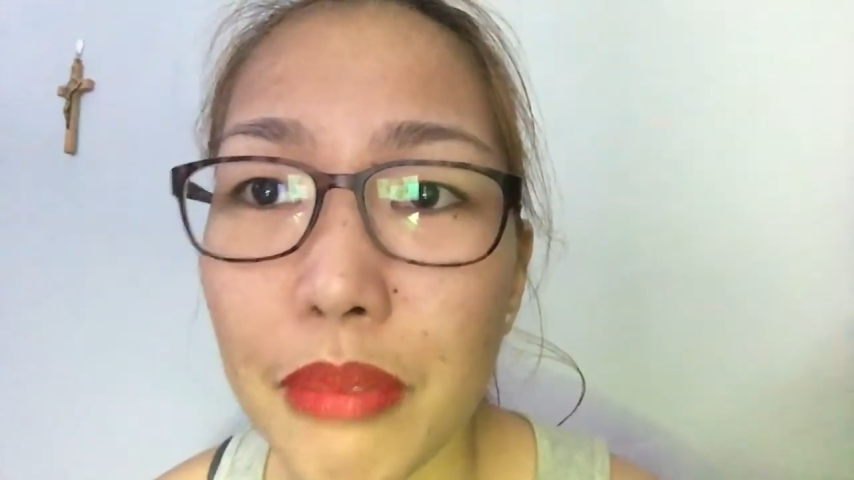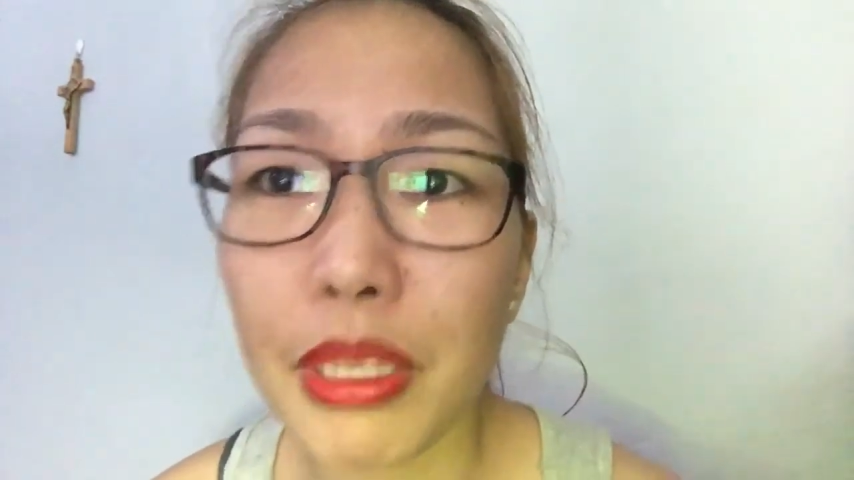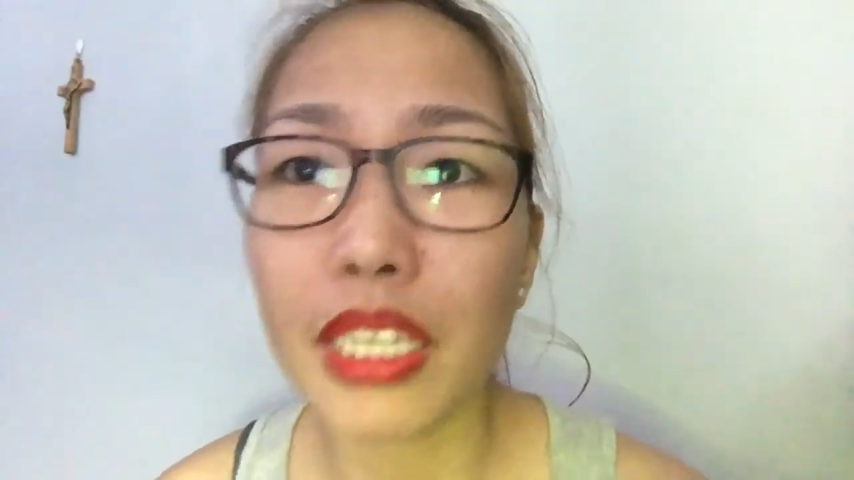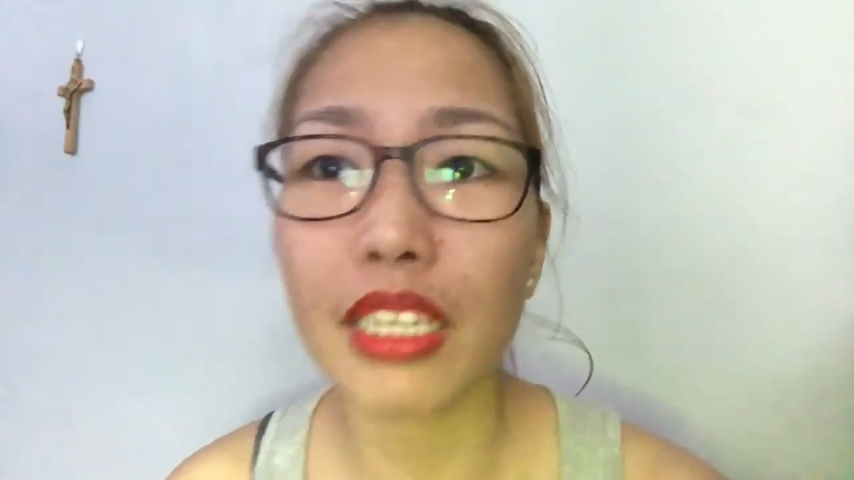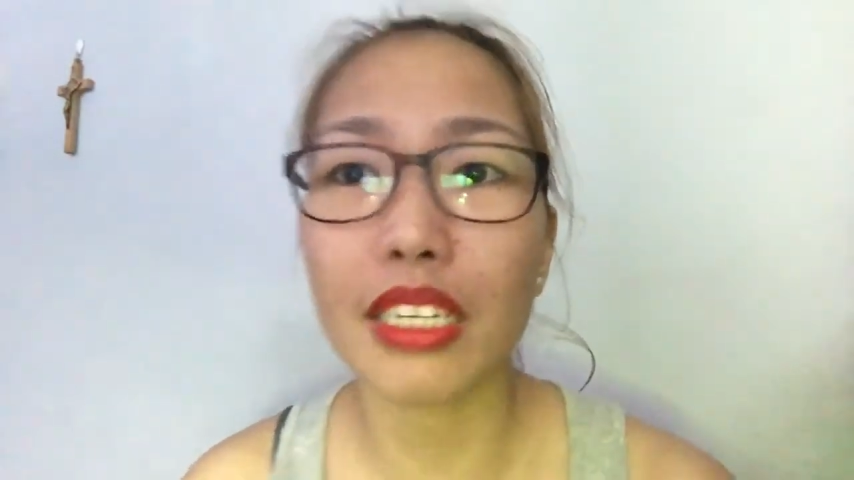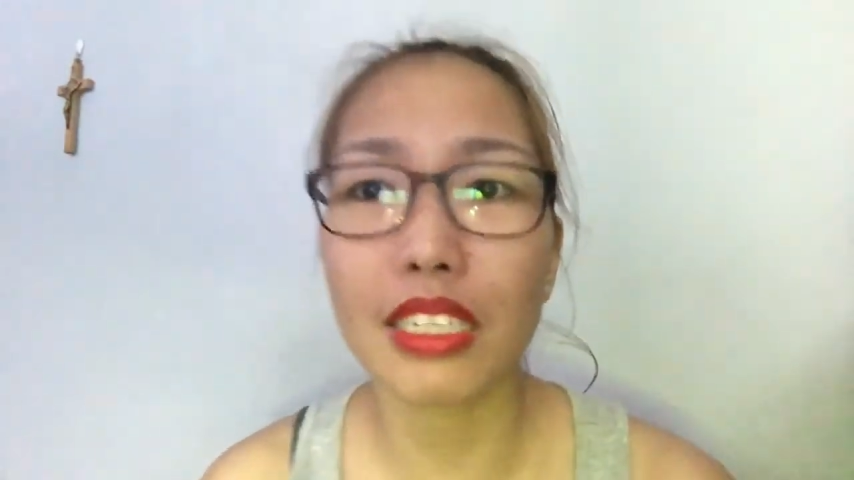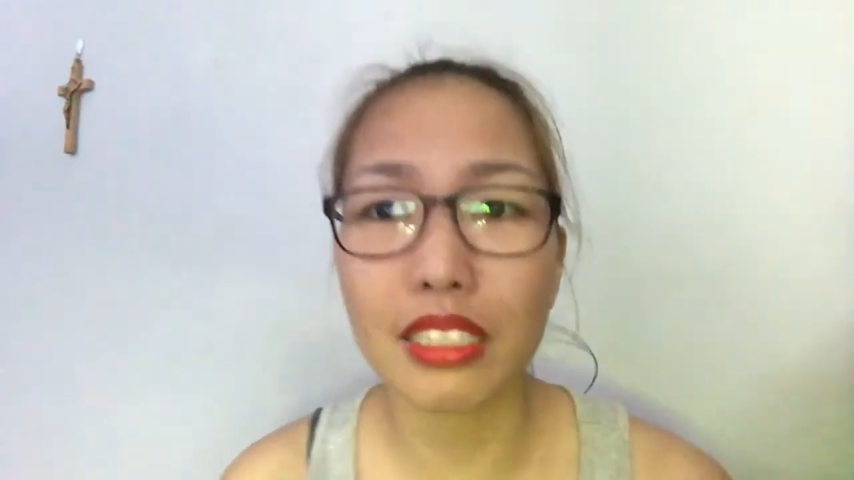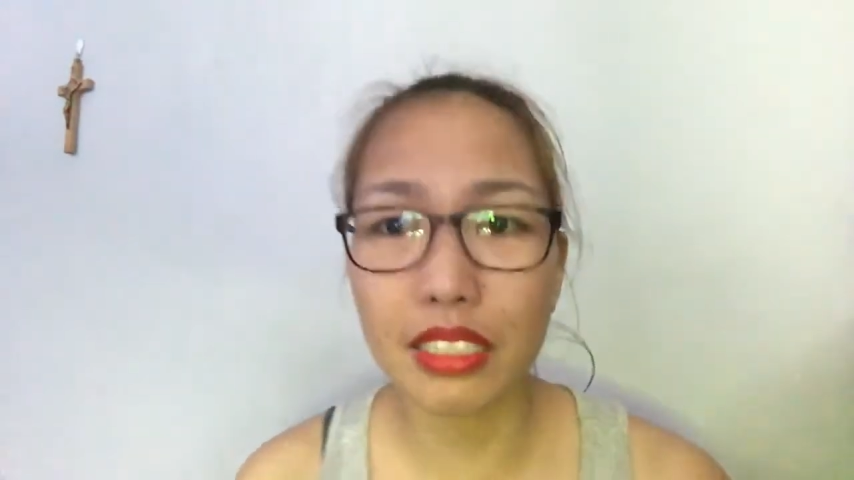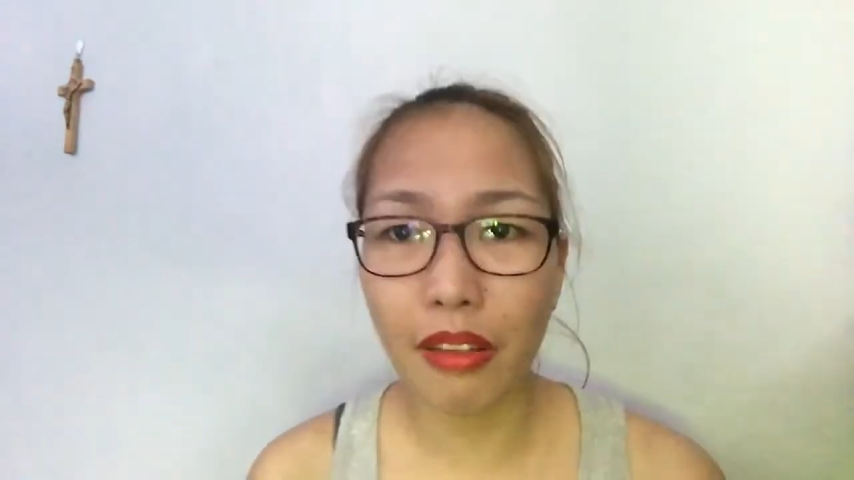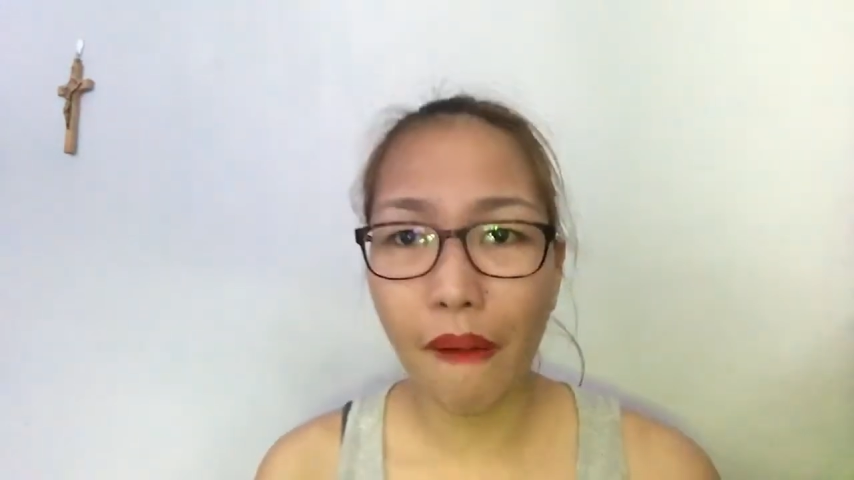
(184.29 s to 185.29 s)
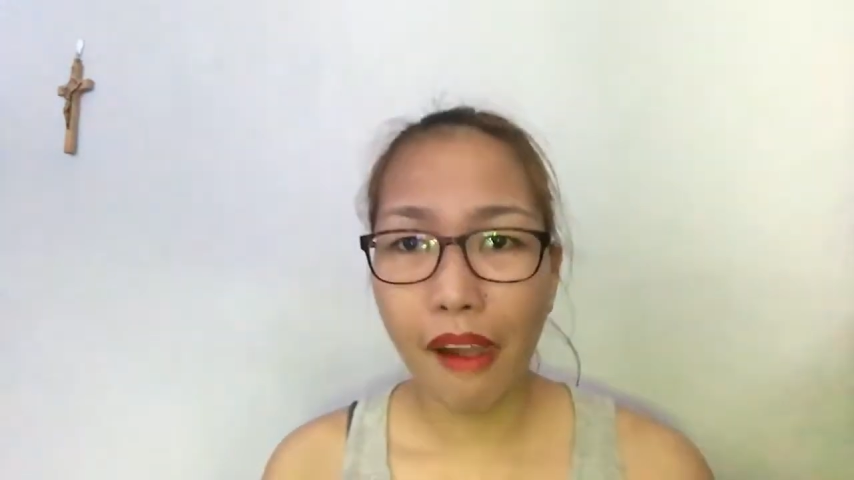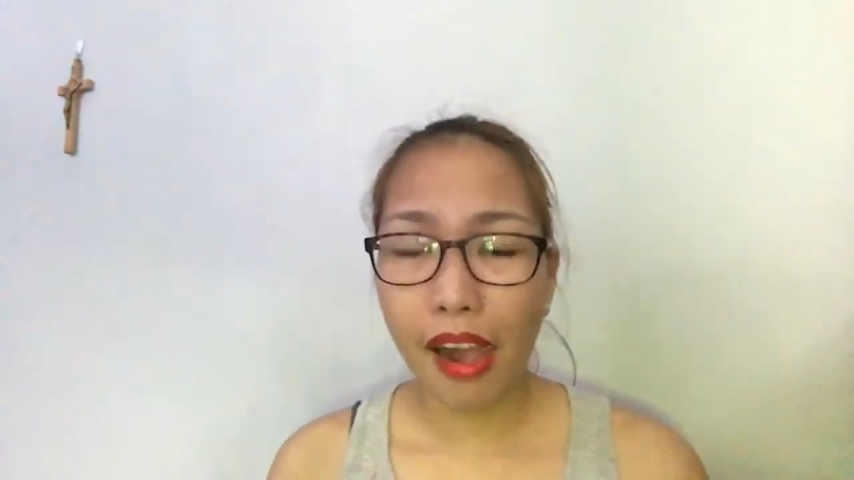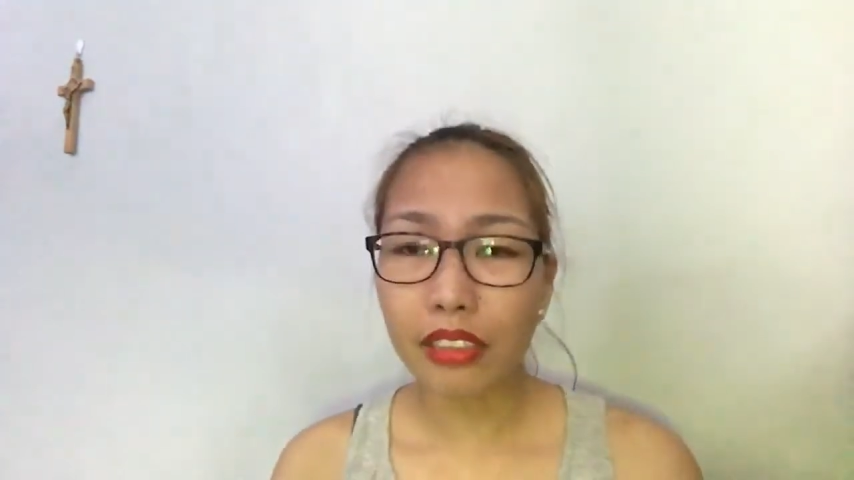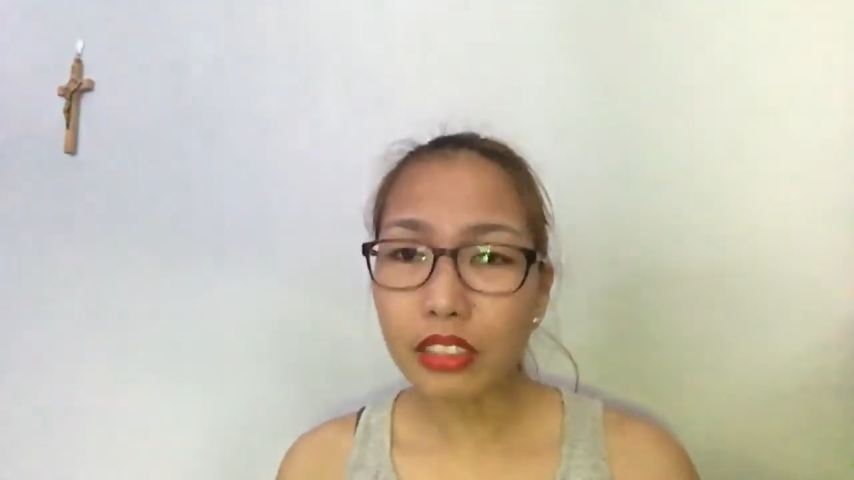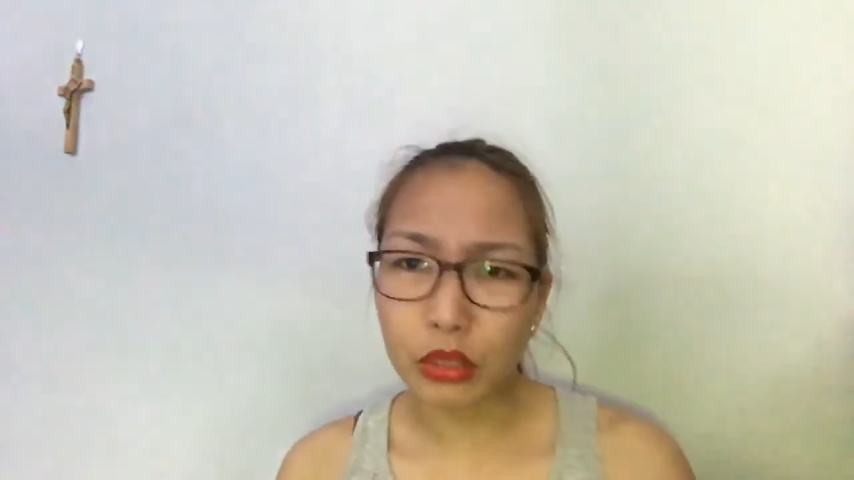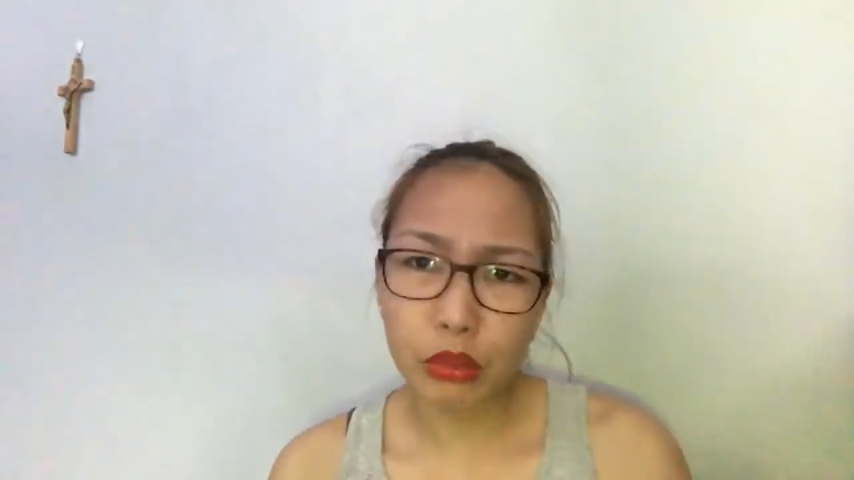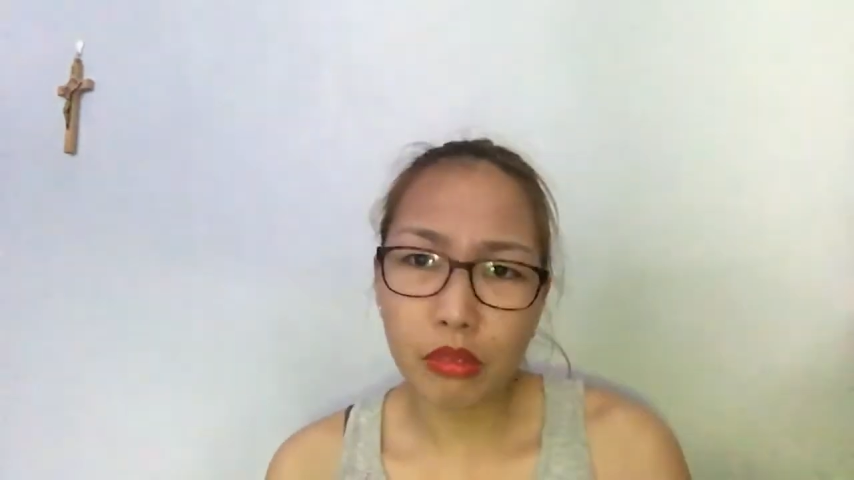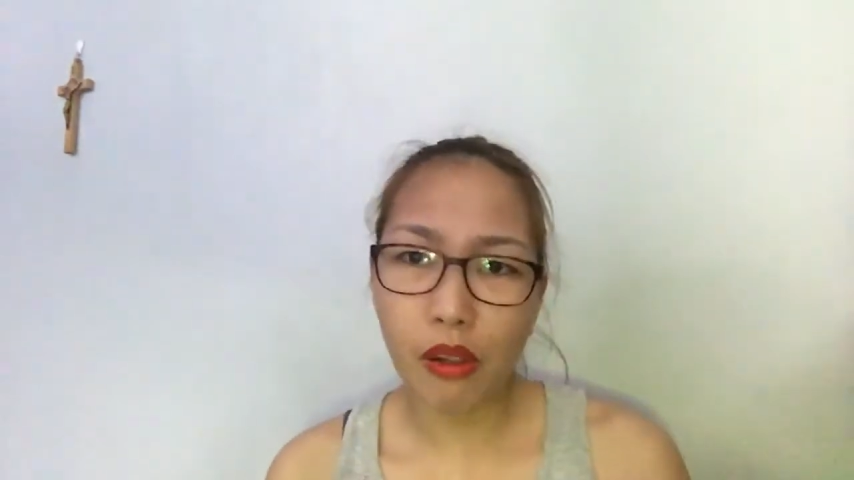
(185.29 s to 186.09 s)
because I don't know,